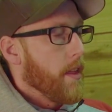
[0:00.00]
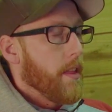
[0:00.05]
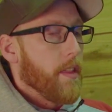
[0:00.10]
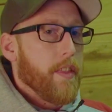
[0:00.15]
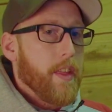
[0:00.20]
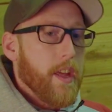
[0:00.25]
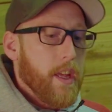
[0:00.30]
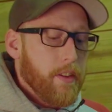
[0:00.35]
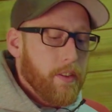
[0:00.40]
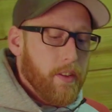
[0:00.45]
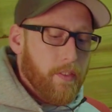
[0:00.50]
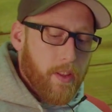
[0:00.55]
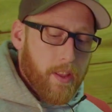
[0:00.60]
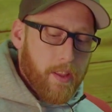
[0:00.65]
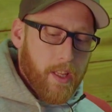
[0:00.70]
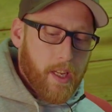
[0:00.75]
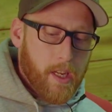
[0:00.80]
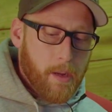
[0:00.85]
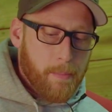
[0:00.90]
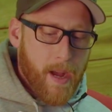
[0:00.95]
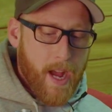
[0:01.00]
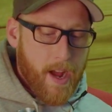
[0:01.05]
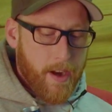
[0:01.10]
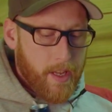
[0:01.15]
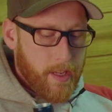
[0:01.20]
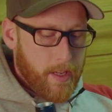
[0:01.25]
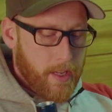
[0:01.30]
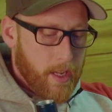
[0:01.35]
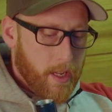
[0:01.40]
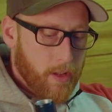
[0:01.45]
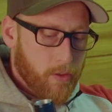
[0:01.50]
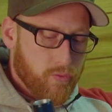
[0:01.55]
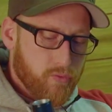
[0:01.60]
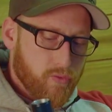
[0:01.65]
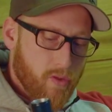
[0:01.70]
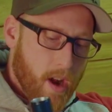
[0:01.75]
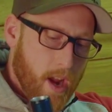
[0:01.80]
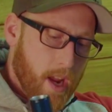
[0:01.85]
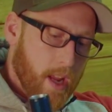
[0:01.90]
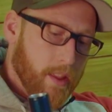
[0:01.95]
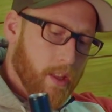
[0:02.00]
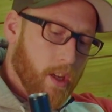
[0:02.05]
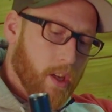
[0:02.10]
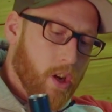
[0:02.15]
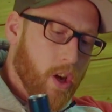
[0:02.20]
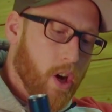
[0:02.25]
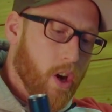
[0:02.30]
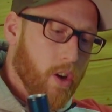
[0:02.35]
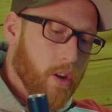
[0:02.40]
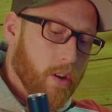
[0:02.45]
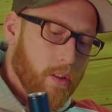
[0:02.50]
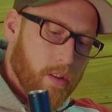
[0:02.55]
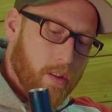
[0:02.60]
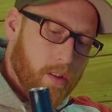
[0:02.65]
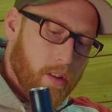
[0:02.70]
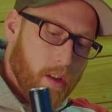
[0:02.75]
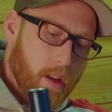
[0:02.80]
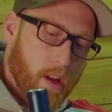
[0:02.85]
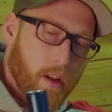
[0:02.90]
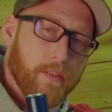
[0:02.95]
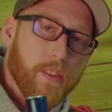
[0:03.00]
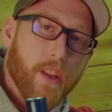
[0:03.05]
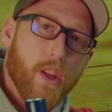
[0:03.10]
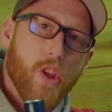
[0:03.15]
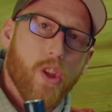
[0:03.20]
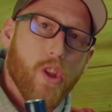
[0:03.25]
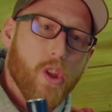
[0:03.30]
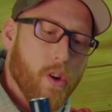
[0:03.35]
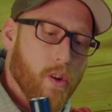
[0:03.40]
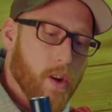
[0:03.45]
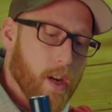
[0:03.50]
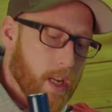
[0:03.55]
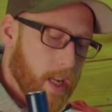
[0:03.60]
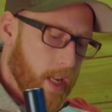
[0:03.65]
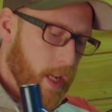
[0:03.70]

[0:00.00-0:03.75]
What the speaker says: This, if you think about it, is right in the cut of this joint